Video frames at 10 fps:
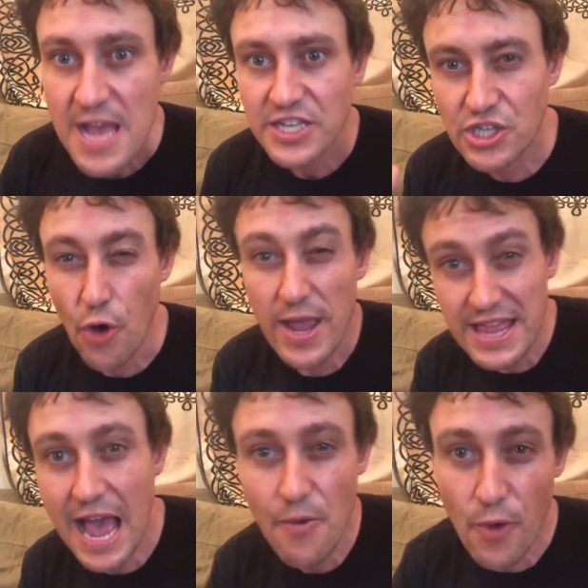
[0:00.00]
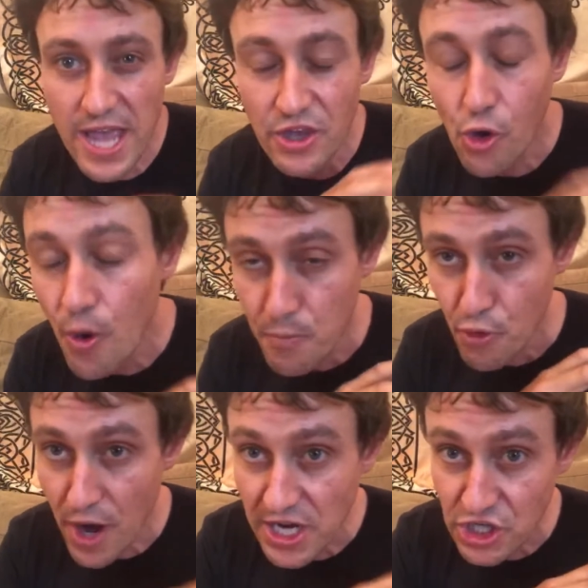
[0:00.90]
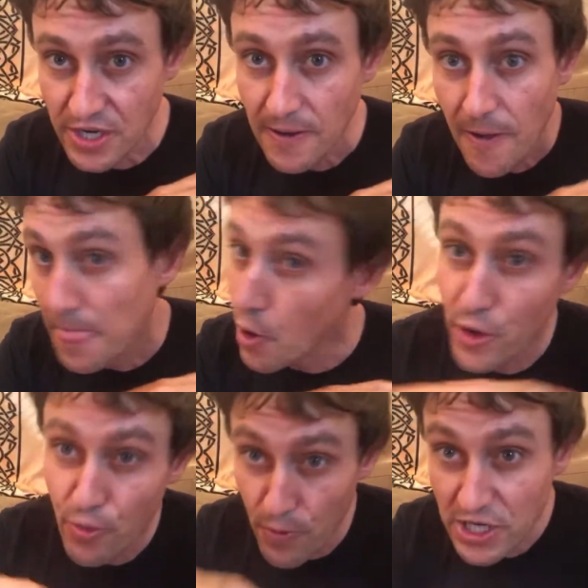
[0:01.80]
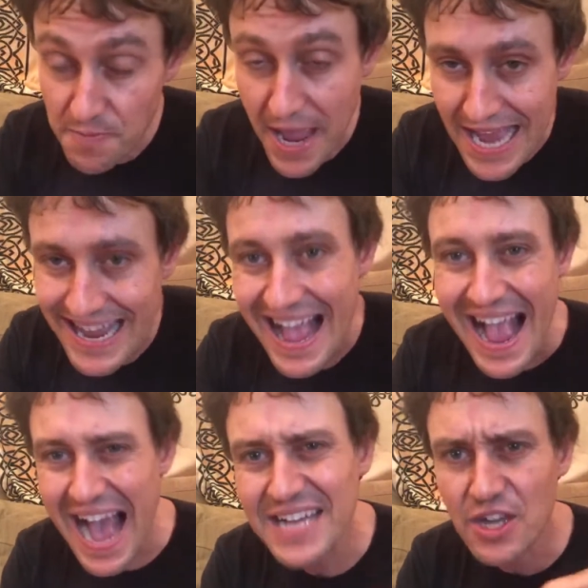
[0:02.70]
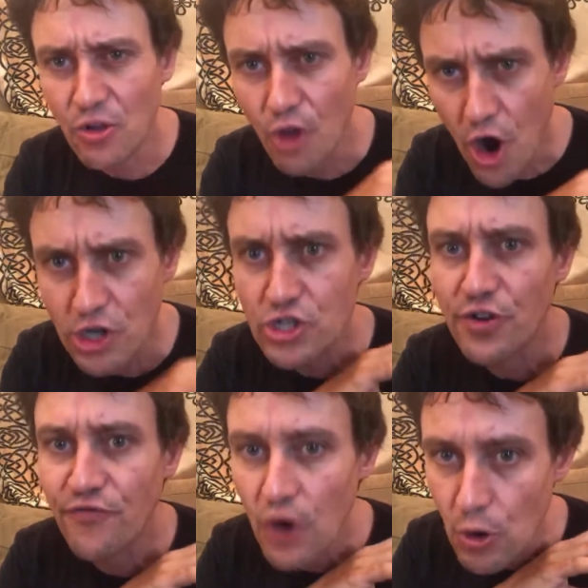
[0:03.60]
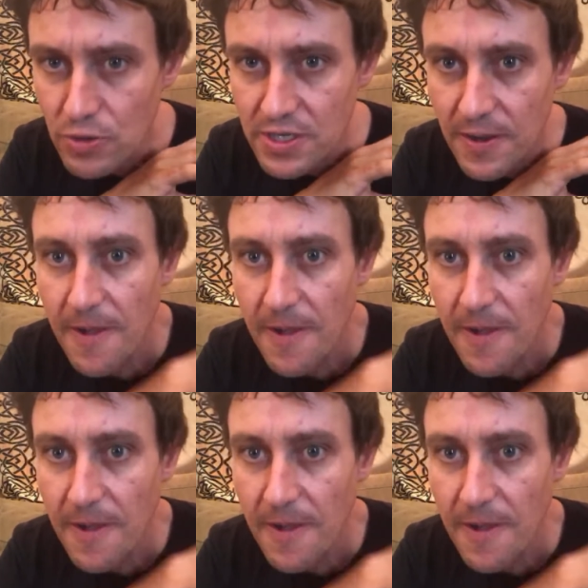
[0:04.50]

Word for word: So in that way, the corporation or the rich man has a larger vote,